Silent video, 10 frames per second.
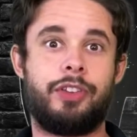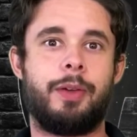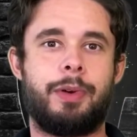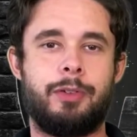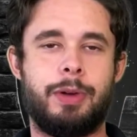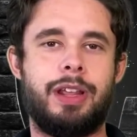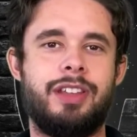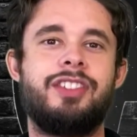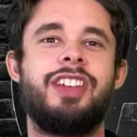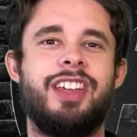What's up, everybody?
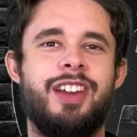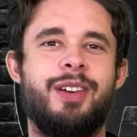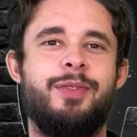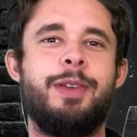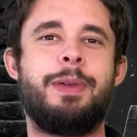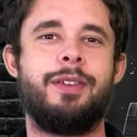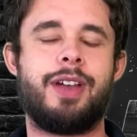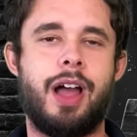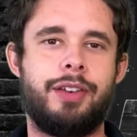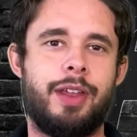G here, VP of
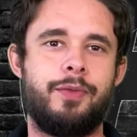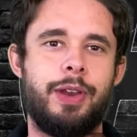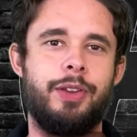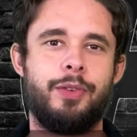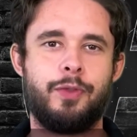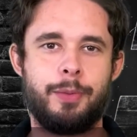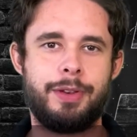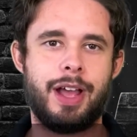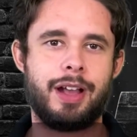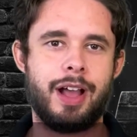Content,
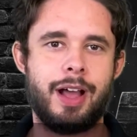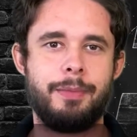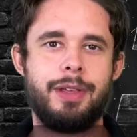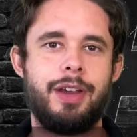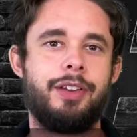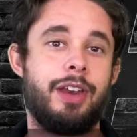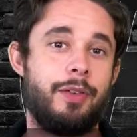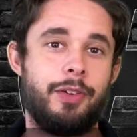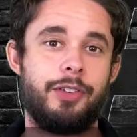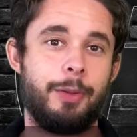FitnessInformant.com. Here today
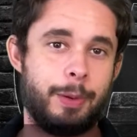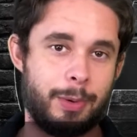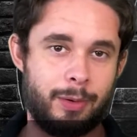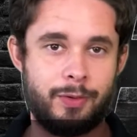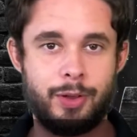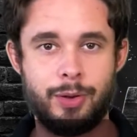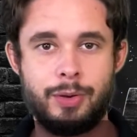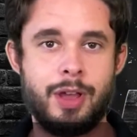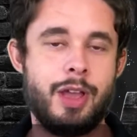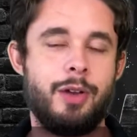for a supplement review.
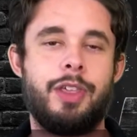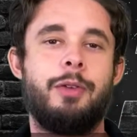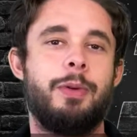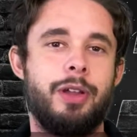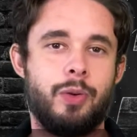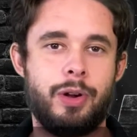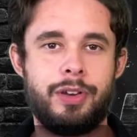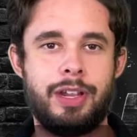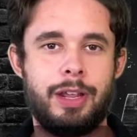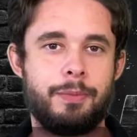With everybody
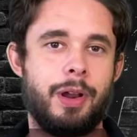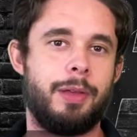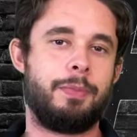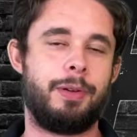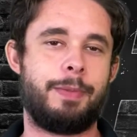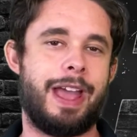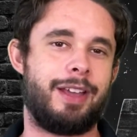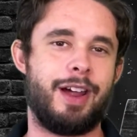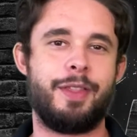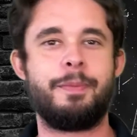quarantining, probably
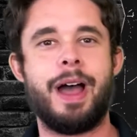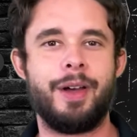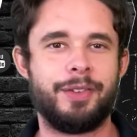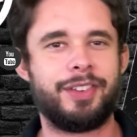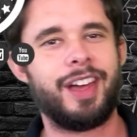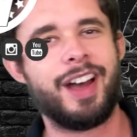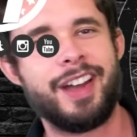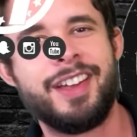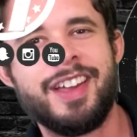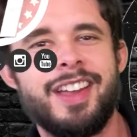packing on the pounds,
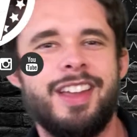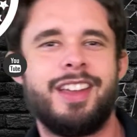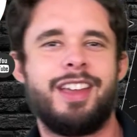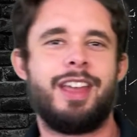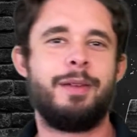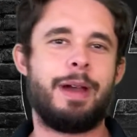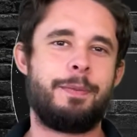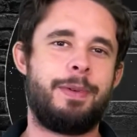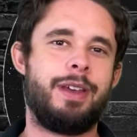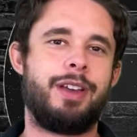it might
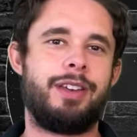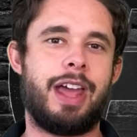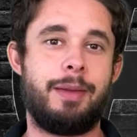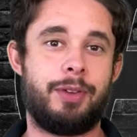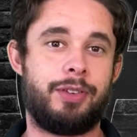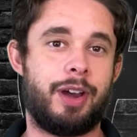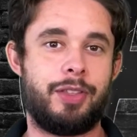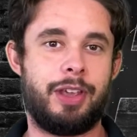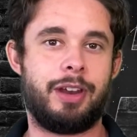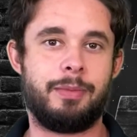be a good time to start
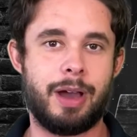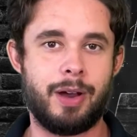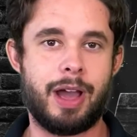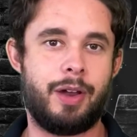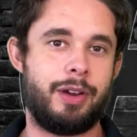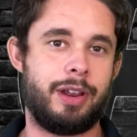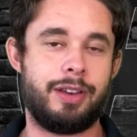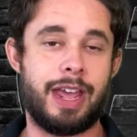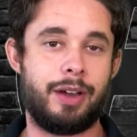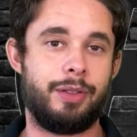thinking about how you're going to
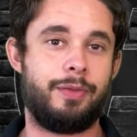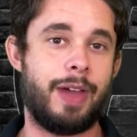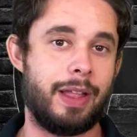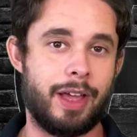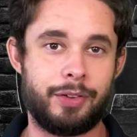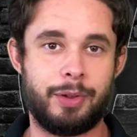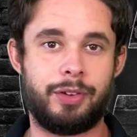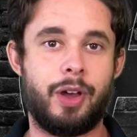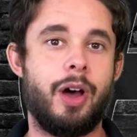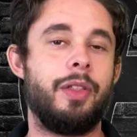tackle the fat loss
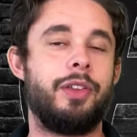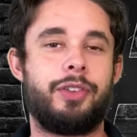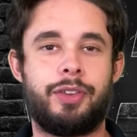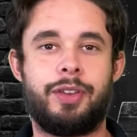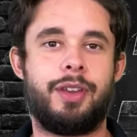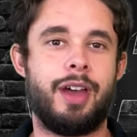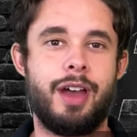once all this,